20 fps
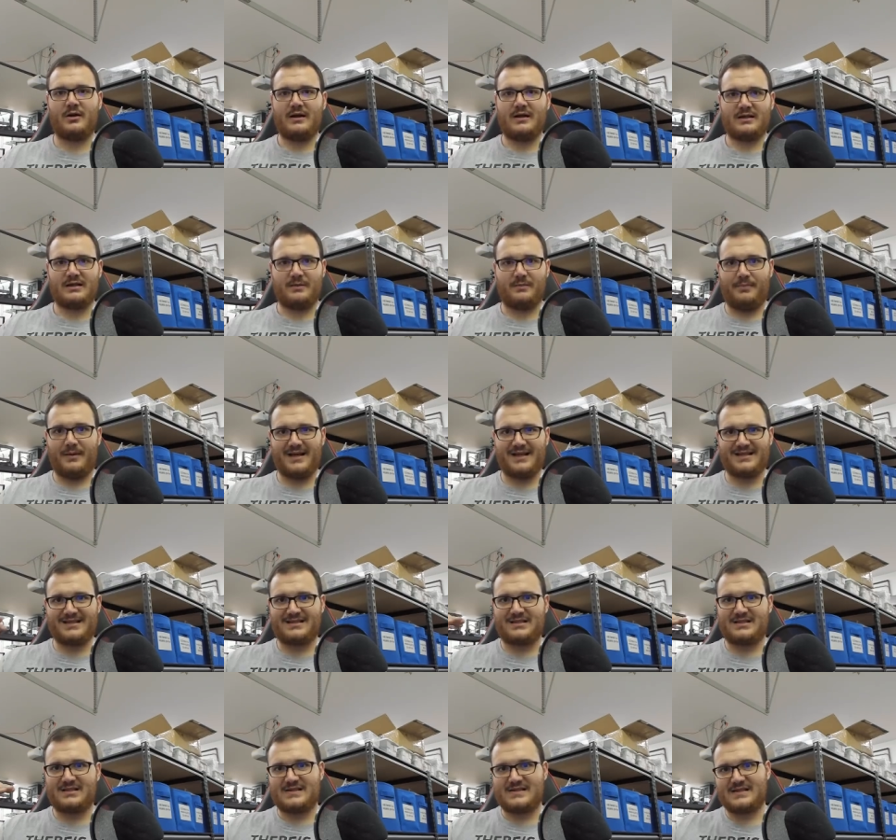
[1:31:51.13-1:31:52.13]
the bed
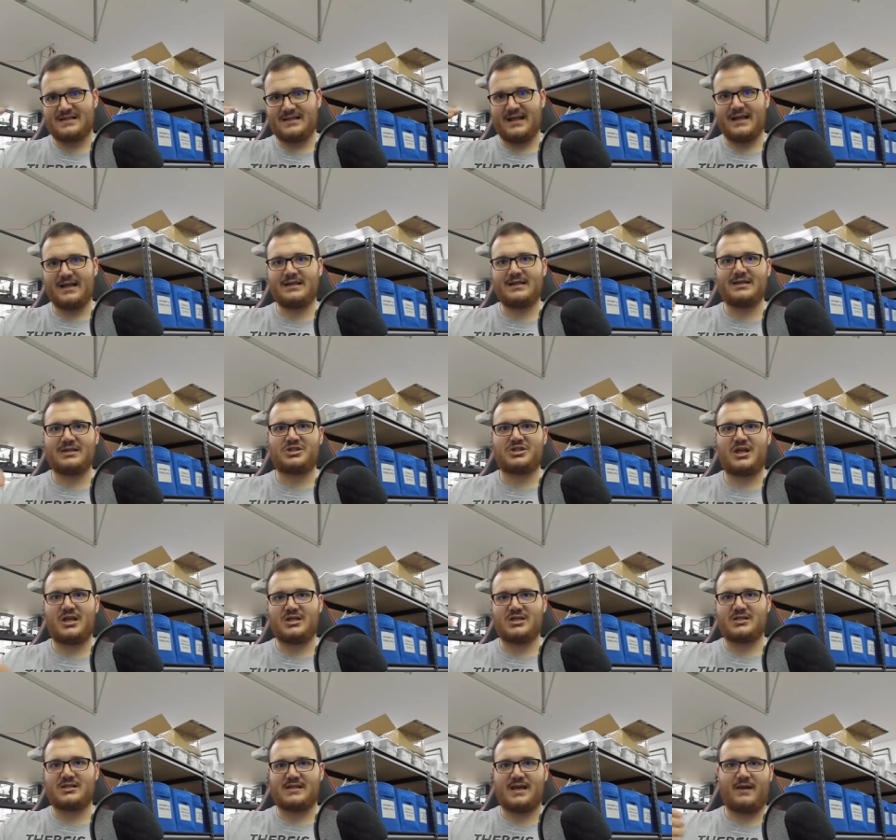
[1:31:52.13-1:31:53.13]
slightly
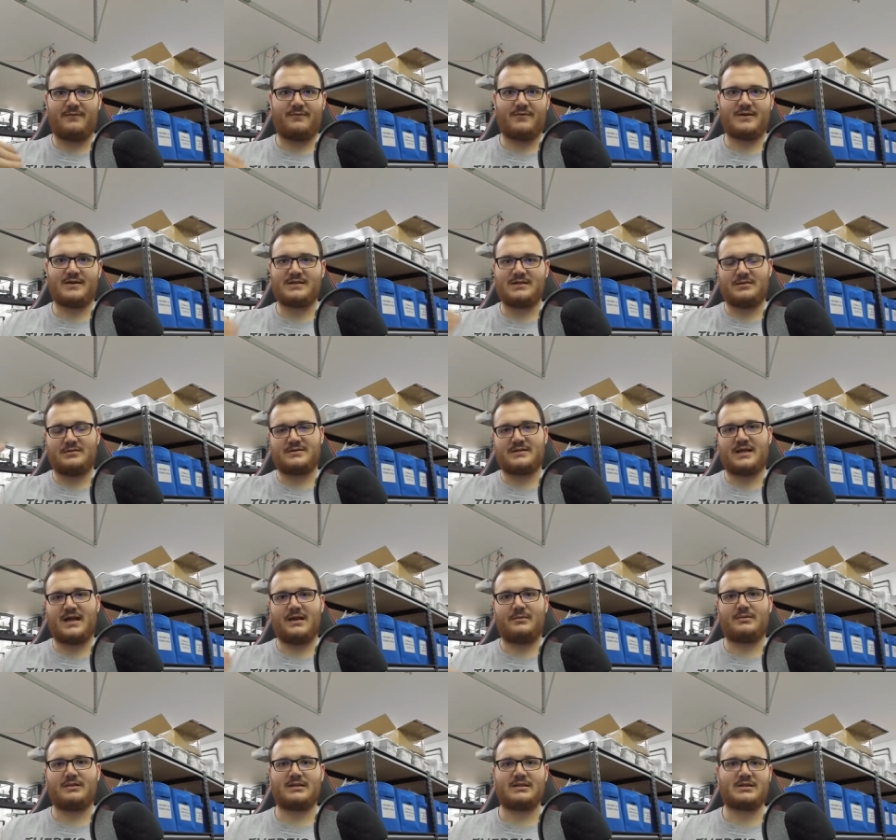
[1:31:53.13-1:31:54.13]
changes every single time,
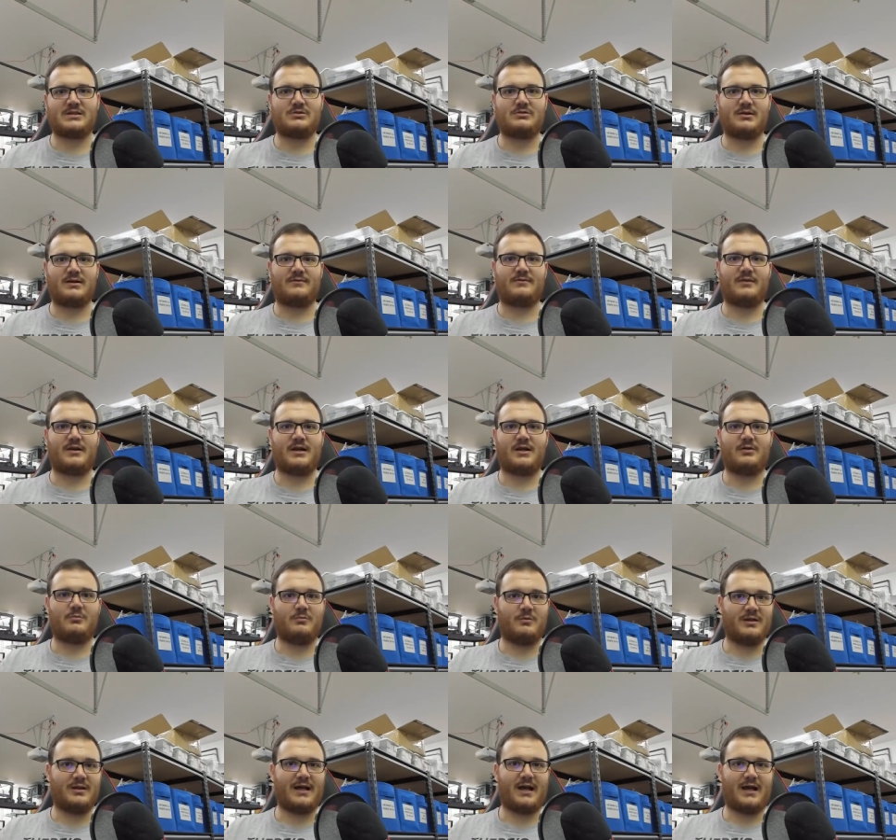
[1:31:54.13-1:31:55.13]
unless you have like a
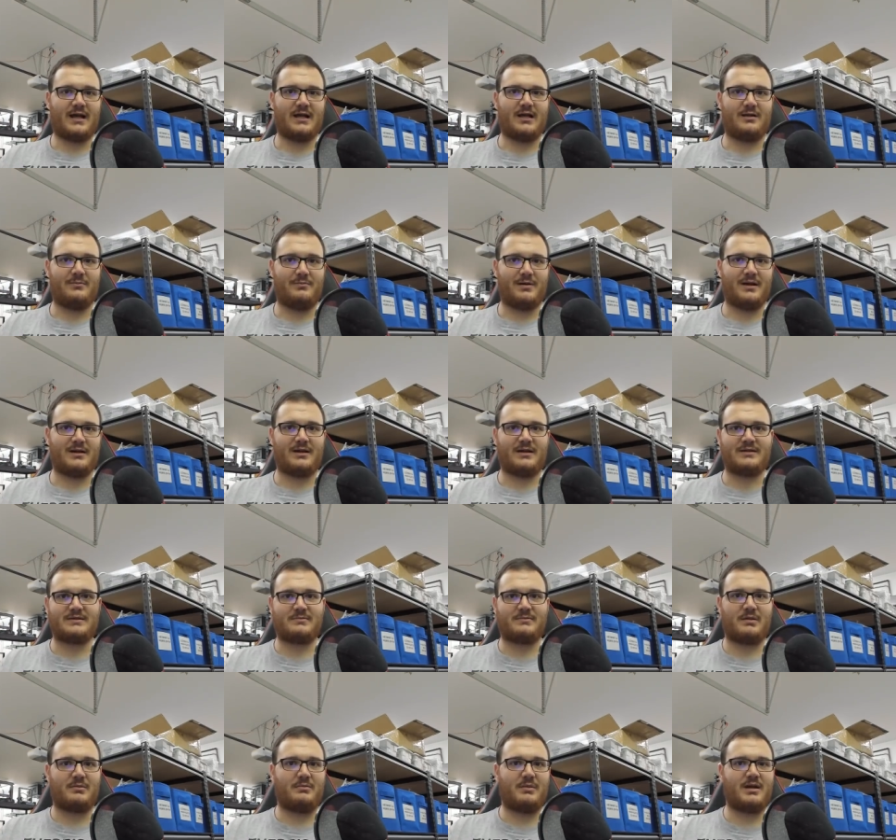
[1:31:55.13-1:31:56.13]
really high-end bed, like
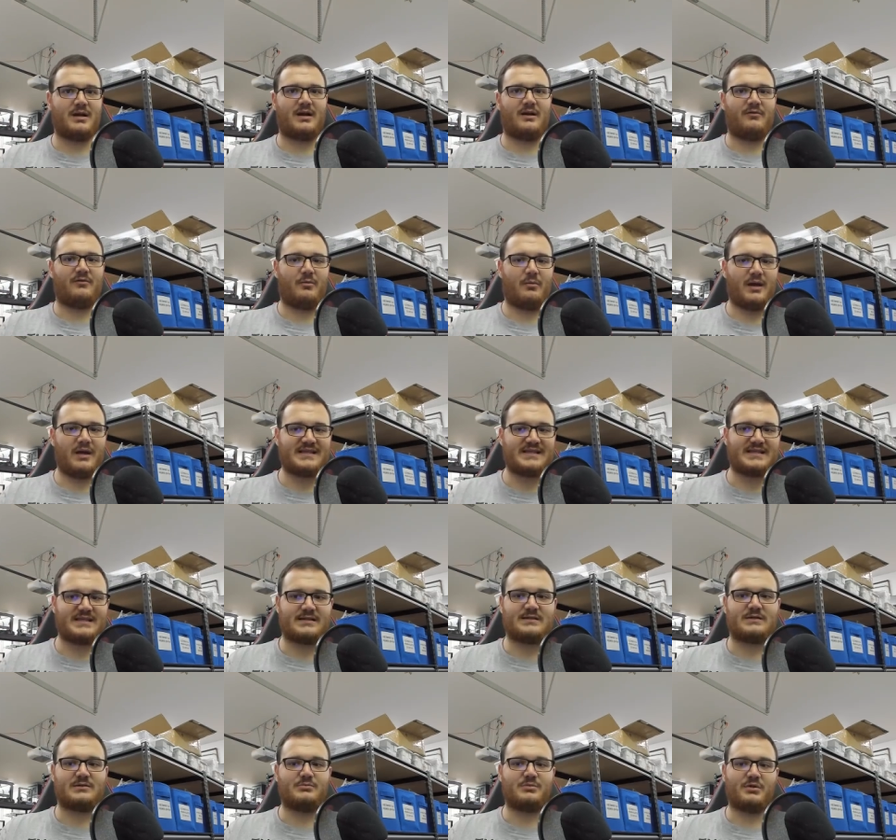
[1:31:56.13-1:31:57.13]
something made out of a Mike 6
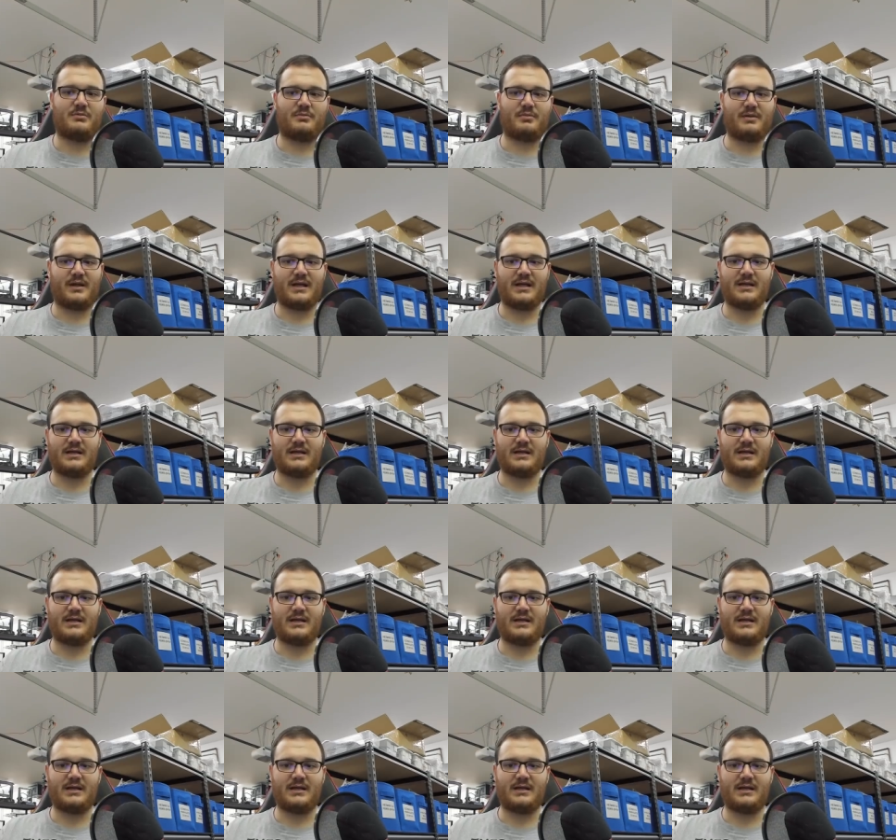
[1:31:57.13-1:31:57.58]
aluminum plate.